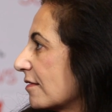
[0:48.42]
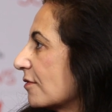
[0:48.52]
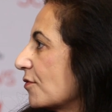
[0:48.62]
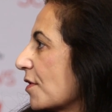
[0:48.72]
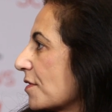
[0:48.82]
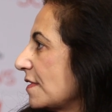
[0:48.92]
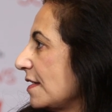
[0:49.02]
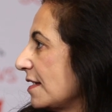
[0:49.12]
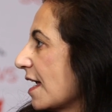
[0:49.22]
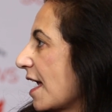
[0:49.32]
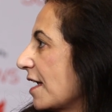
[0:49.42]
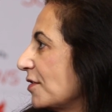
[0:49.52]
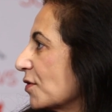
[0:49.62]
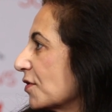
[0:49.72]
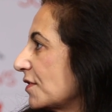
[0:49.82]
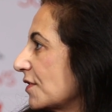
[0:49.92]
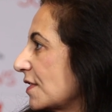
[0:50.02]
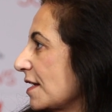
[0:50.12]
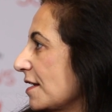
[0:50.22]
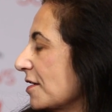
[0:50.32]
with CTA to look to
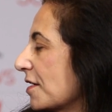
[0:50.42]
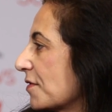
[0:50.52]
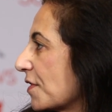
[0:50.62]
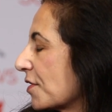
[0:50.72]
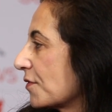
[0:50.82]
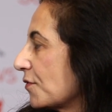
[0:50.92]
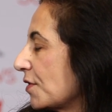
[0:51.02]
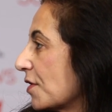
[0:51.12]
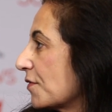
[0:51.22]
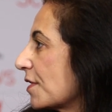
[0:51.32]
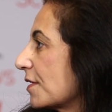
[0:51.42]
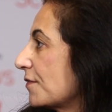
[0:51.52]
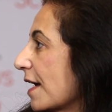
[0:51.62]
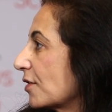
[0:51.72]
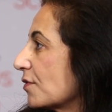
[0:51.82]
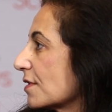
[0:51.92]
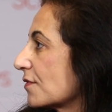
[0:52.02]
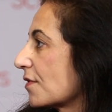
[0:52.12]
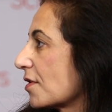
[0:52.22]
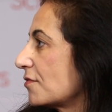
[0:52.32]
see if there, you know, if the effect was
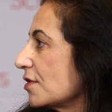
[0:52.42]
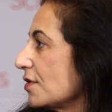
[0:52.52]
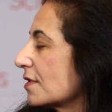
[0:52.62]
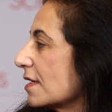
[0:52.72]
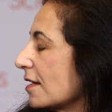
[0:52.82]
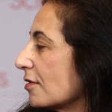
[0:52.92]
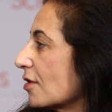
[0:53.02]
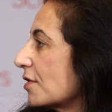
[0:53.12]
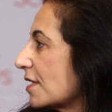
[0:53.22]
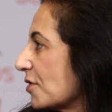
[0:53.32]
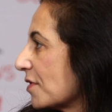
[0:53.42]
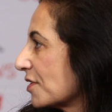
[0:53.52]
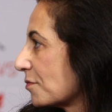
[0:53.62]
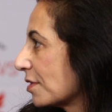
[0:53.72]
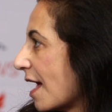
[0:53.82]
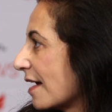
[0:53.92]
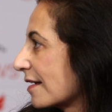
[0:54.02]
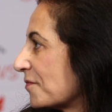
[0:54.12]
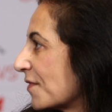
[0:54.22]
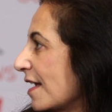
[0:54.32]
from reducing low attenuation plaque.
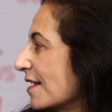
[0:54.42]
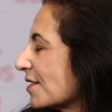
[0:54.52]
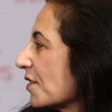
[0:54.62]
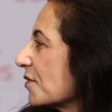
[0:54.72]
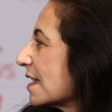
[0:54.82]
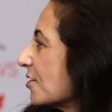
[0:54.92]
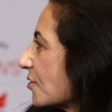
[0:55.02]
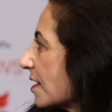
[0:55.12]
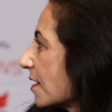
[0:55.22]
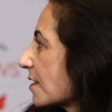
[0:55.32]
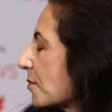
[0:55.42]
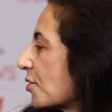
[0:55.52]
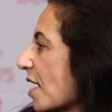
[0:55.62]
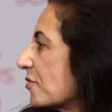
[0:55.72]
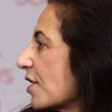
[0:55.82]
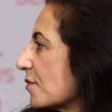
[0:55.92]
So I thought it was interesting because the primary